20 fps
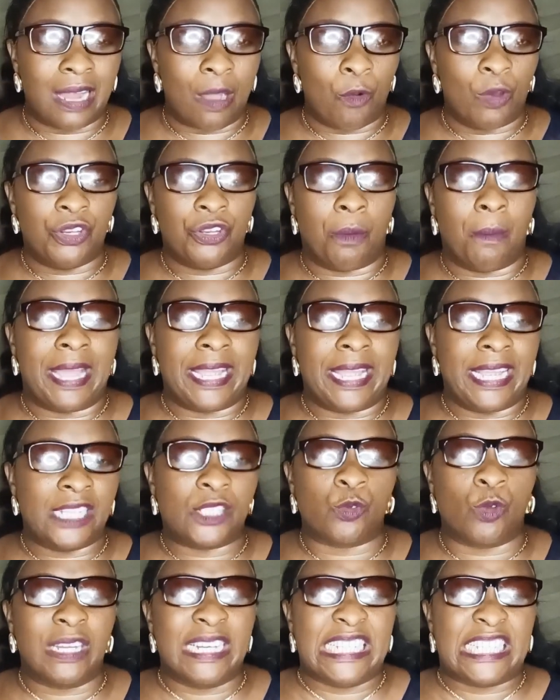one, number
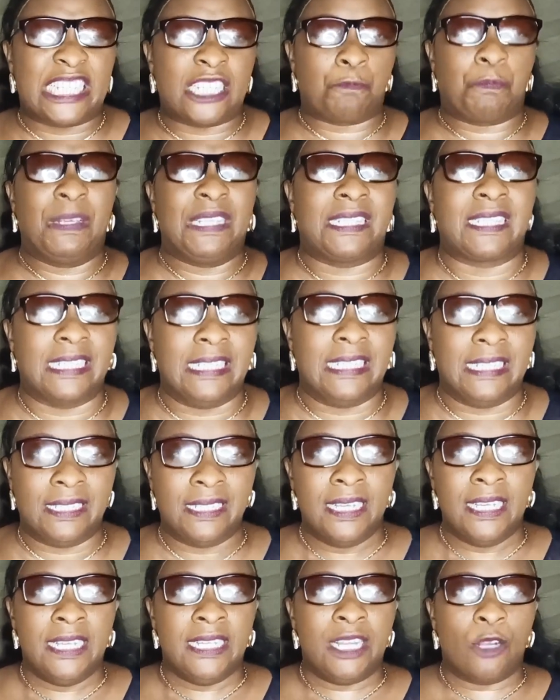eight one, is
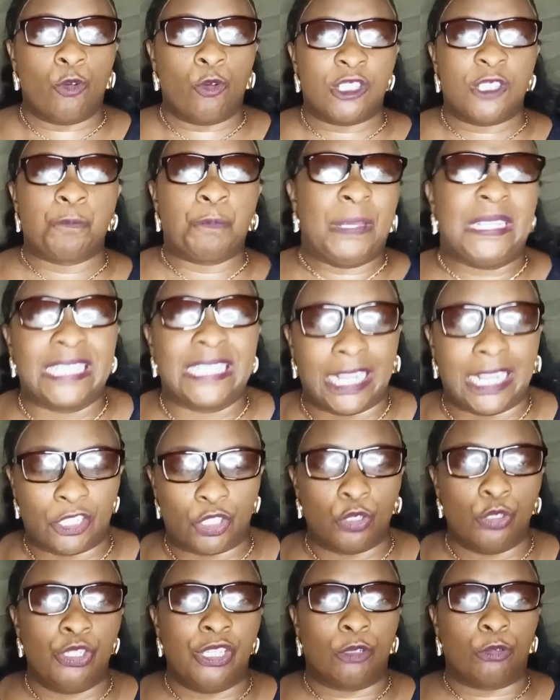spitting. They could spit
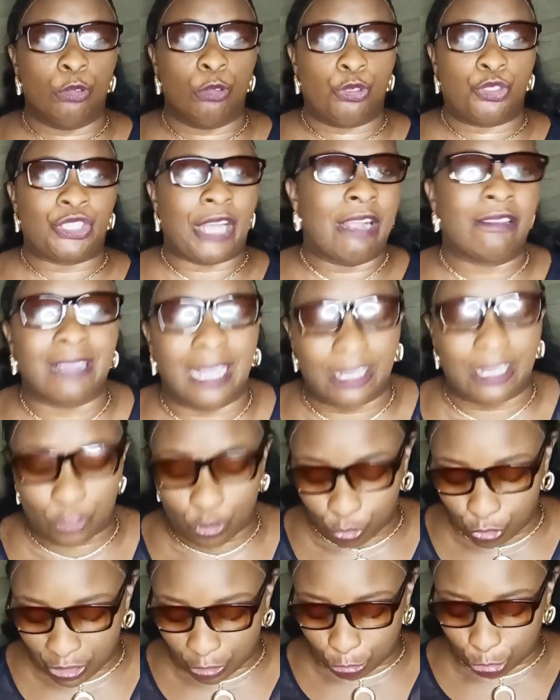at you. They could shout at
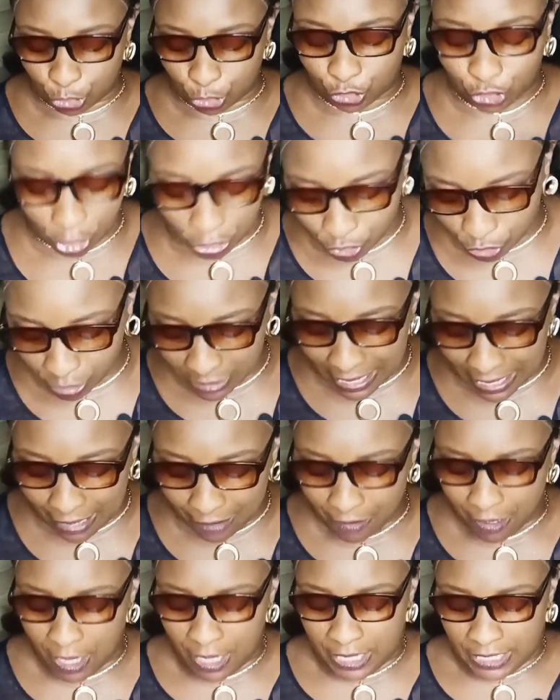you. They could shut you
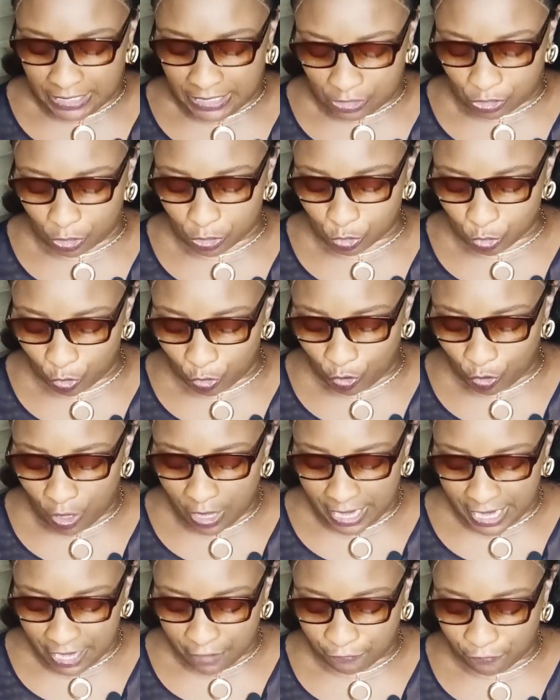down. It's also
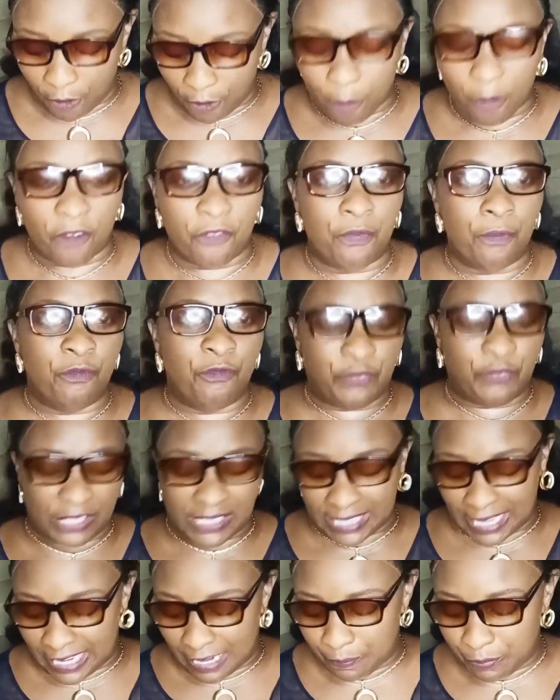a form of
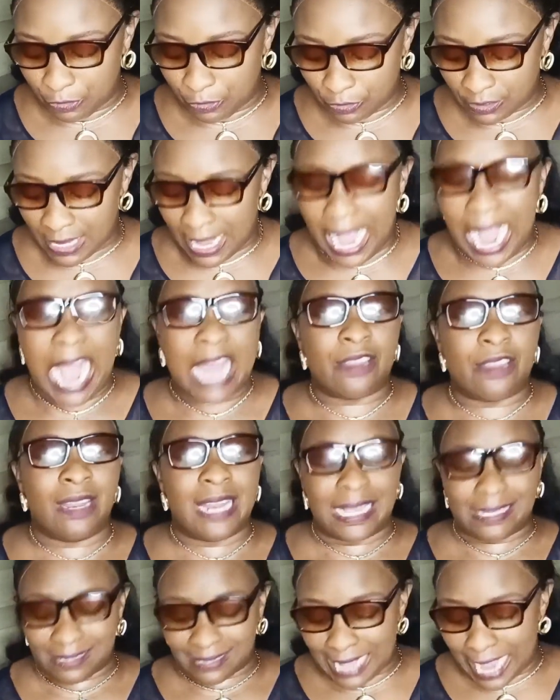physical abuse.
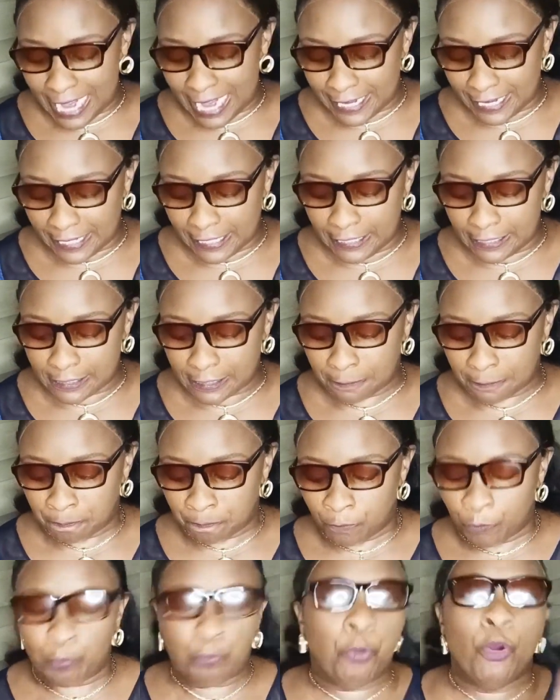Another sign is
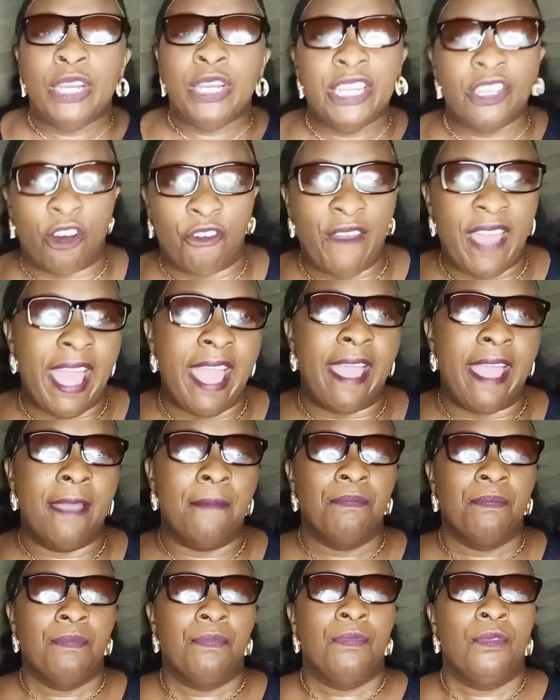pulling of
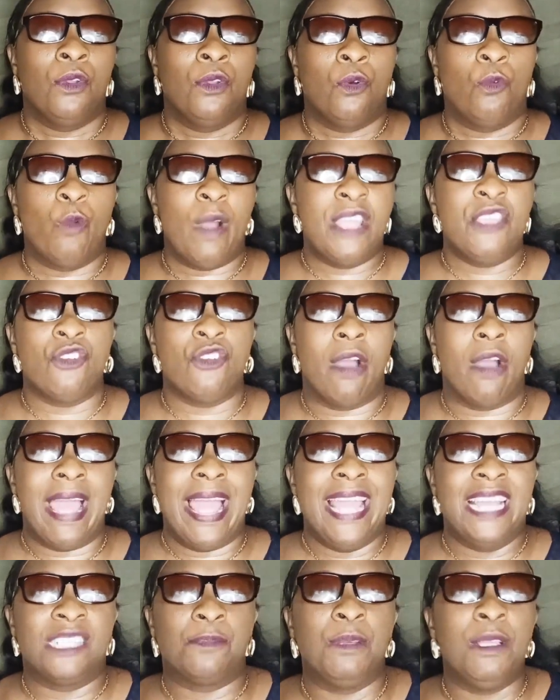hair. When your
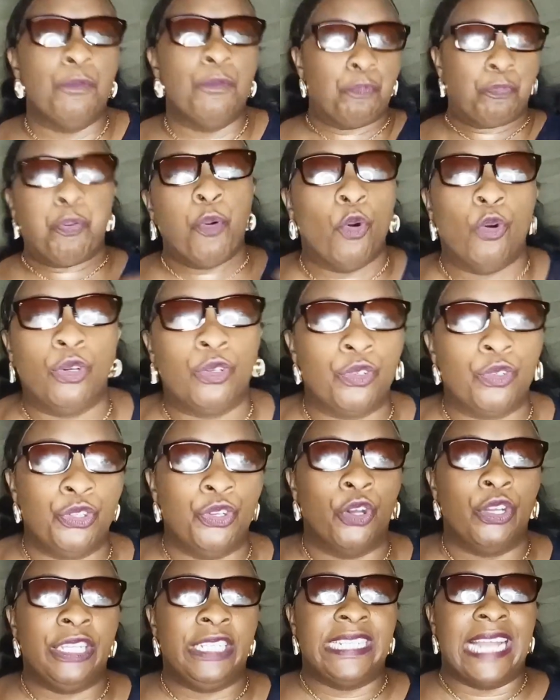hair is being pulled, in
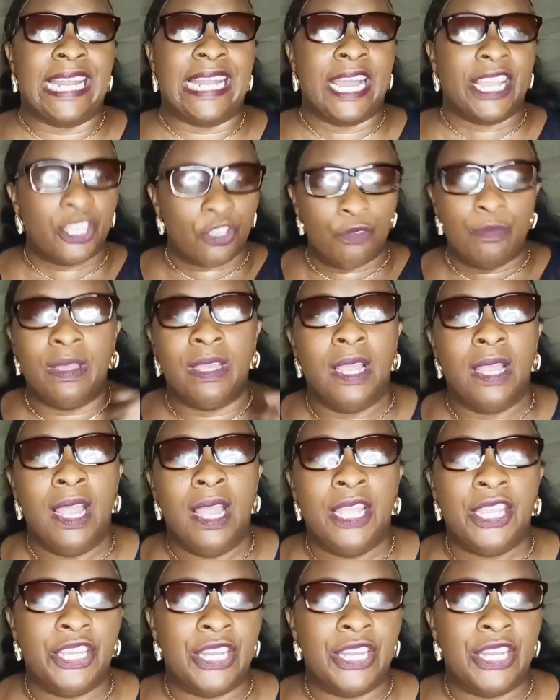an argument